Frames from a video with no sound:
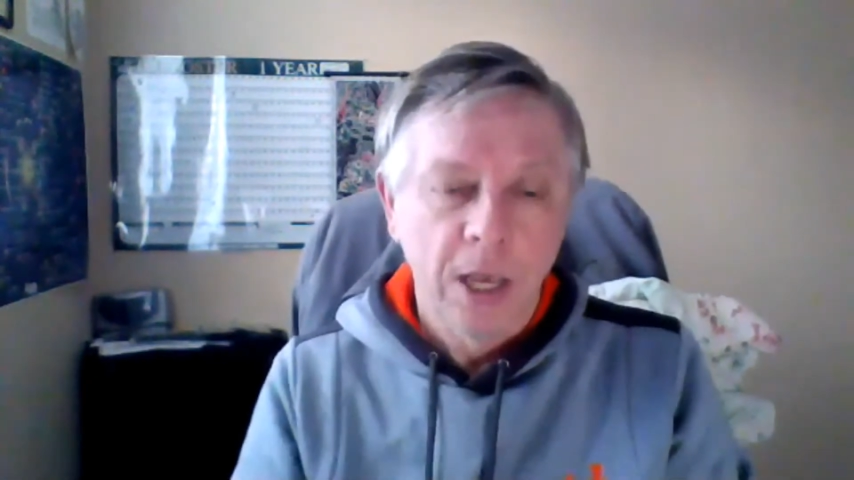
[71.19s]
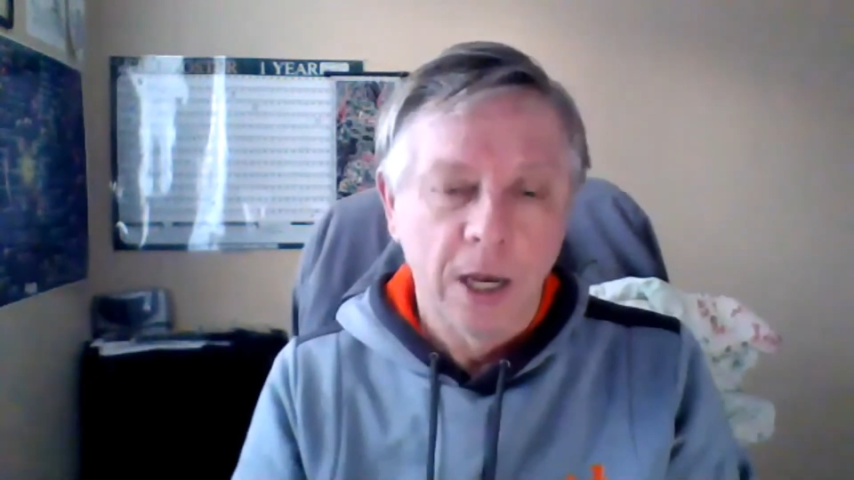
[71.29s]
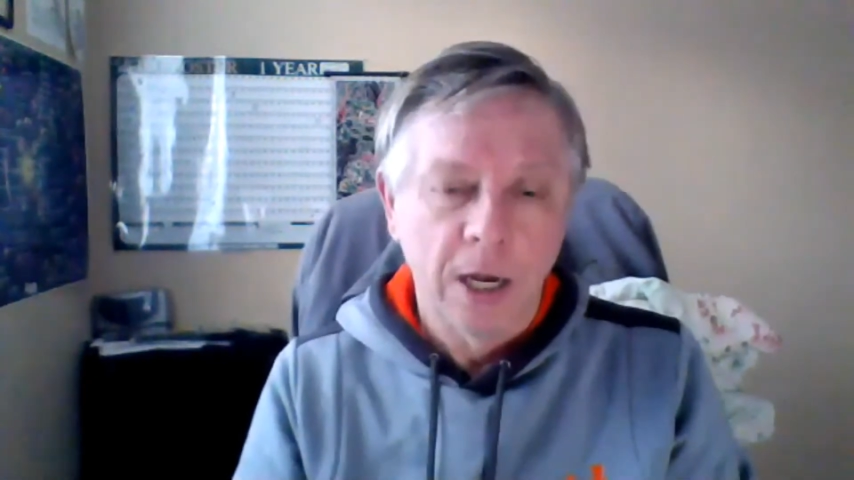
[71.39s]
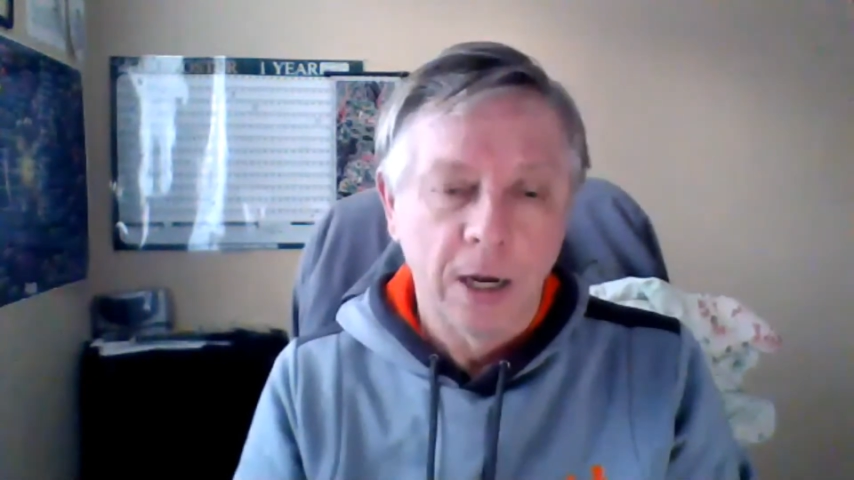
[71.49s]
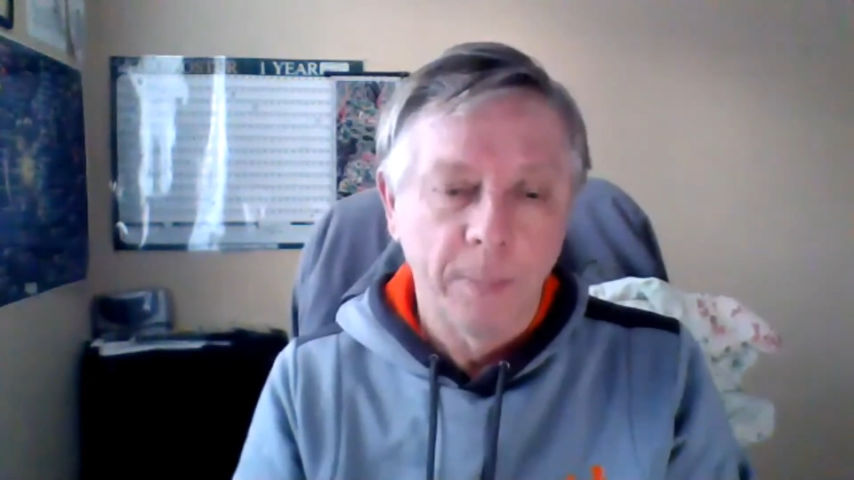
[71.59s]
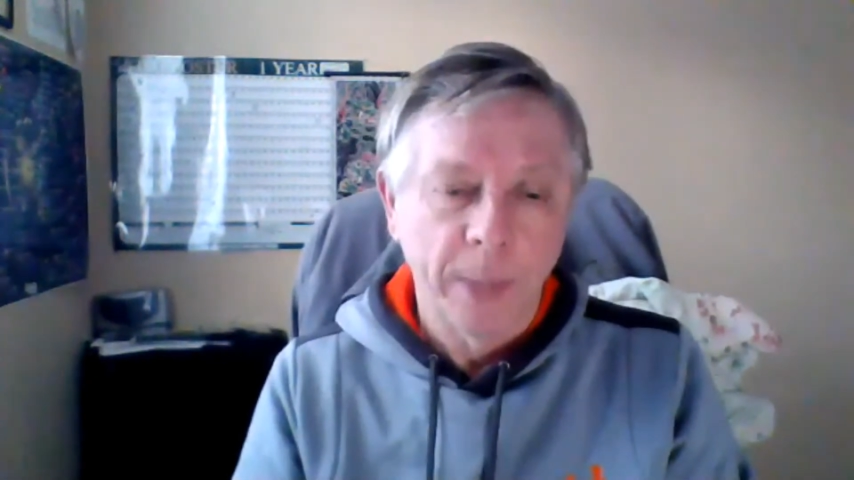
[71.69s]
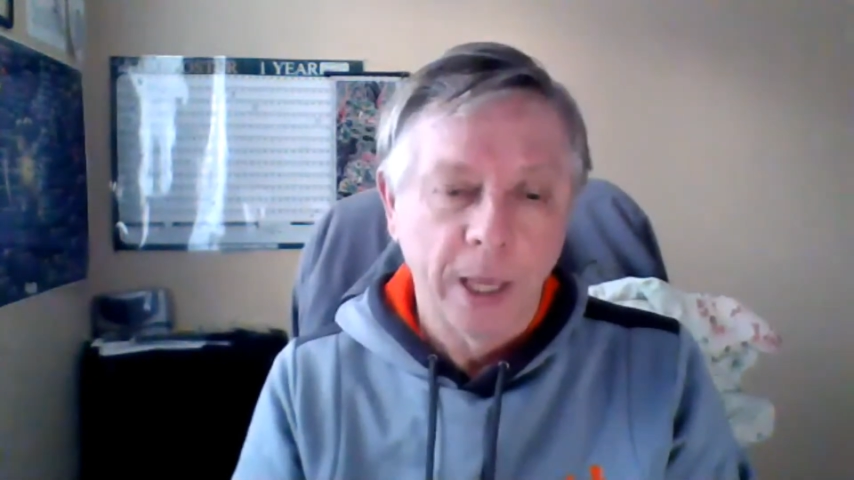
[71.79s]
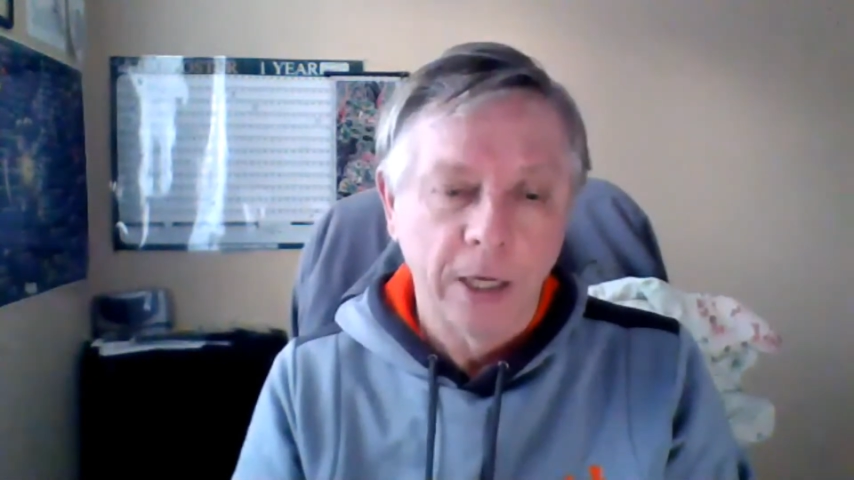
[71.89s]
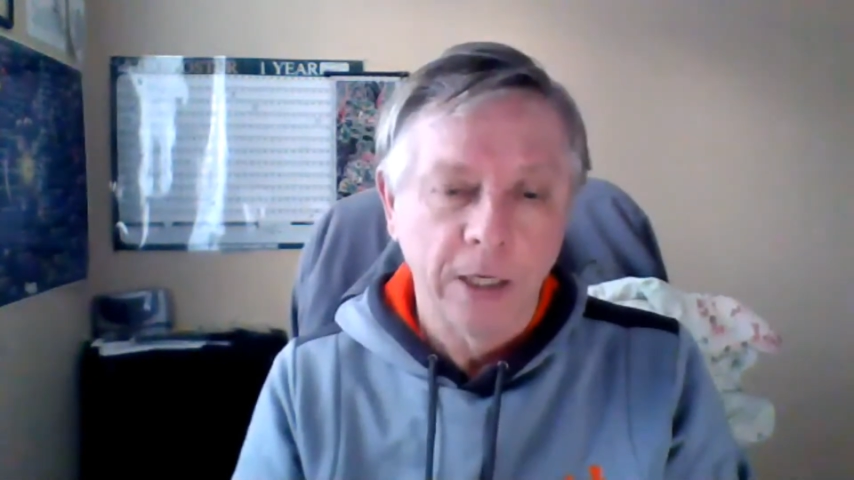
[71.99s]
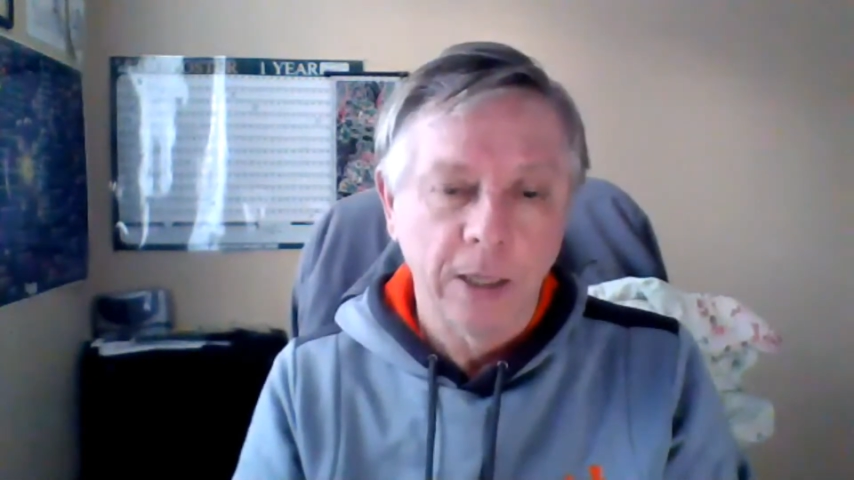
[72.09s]

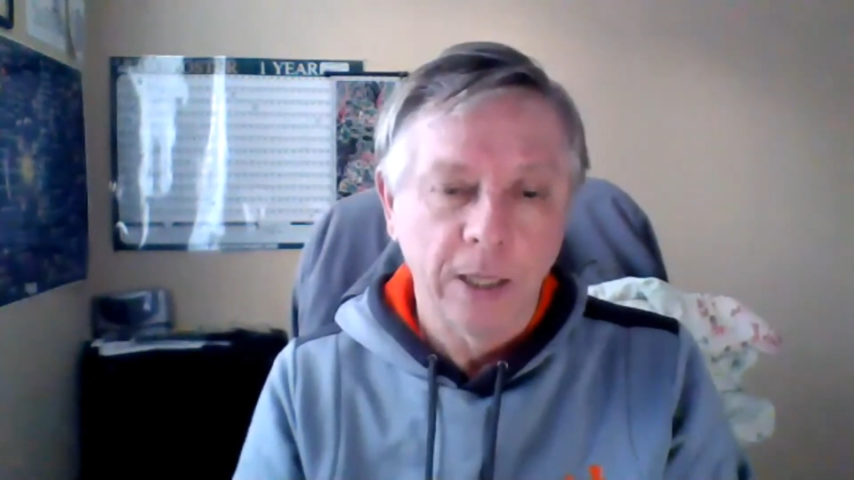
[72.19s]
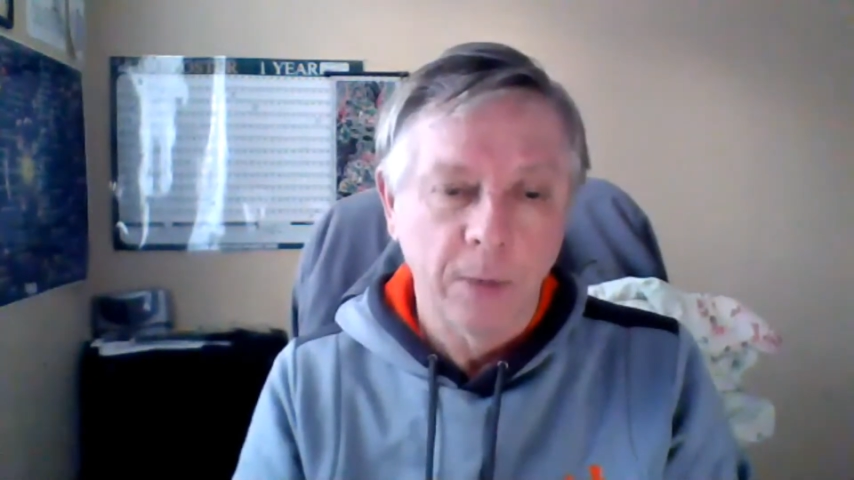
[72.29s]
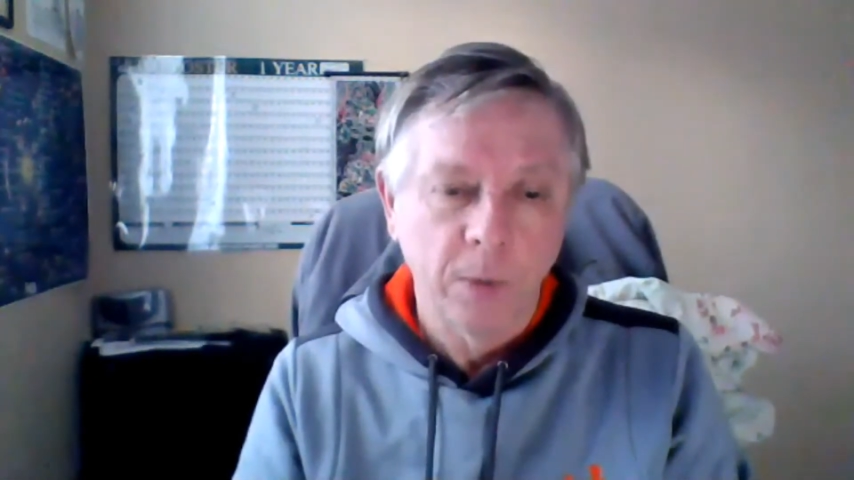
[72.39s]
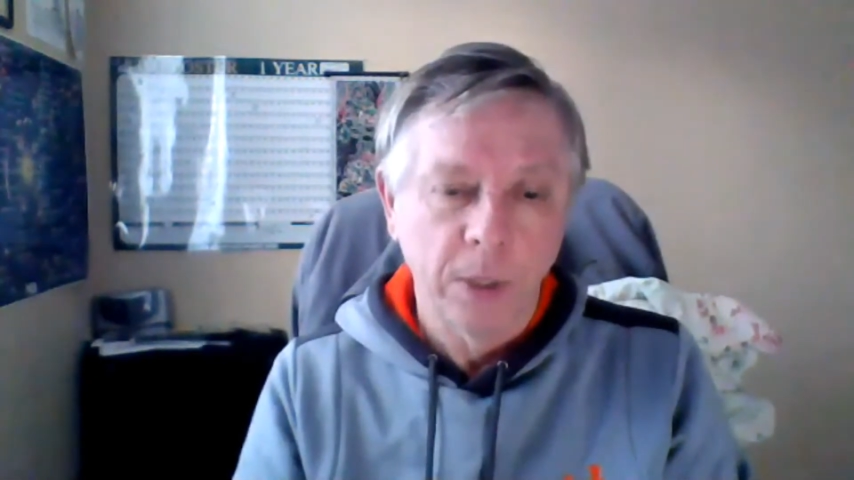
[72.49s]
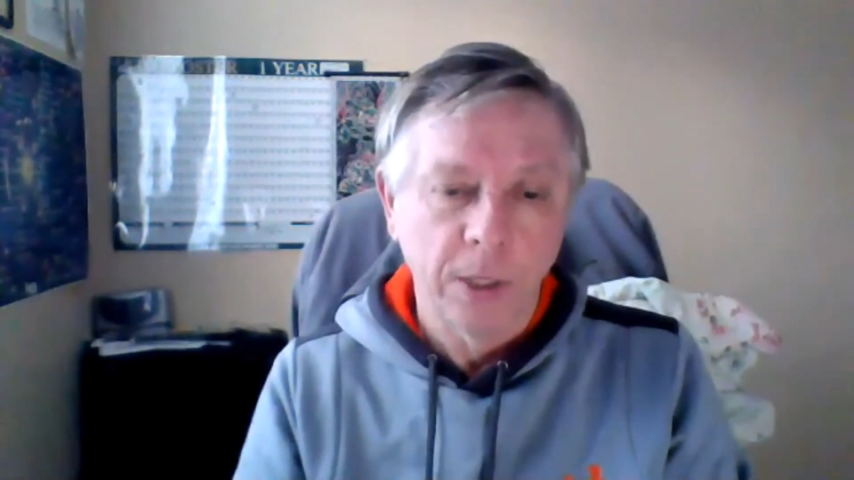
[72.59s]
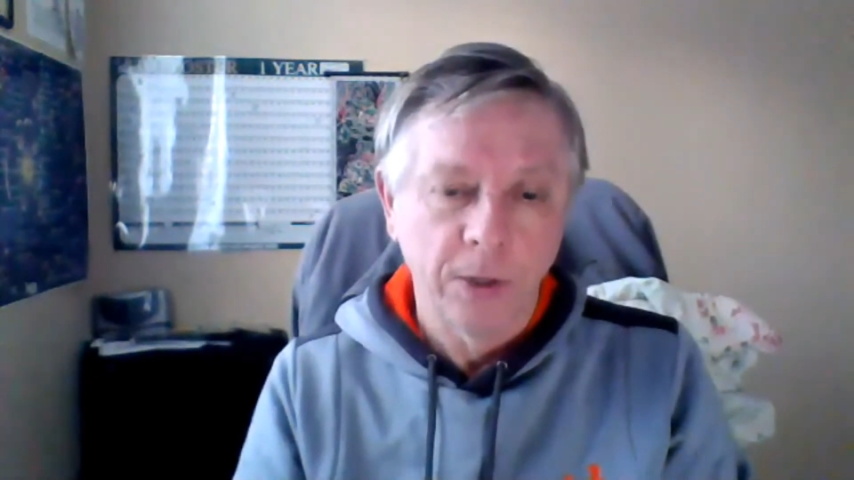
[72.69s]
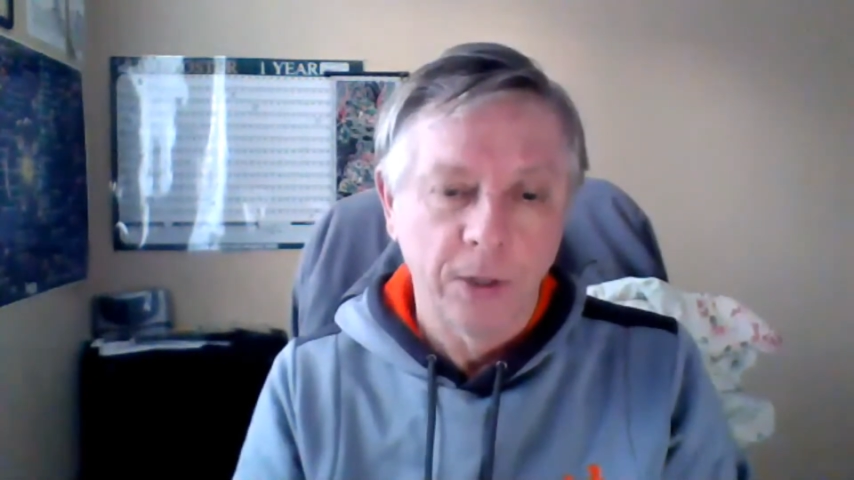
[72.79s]
and I did that with